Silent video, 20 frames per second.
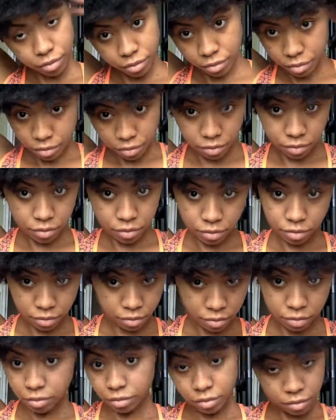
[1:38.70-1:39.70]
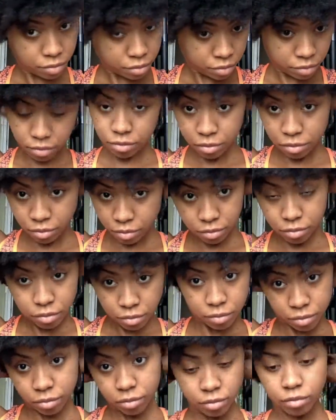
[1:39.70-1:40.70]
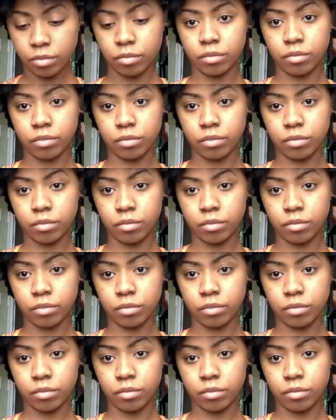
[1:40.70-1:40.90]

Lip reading: freshly washed hair, and it did the same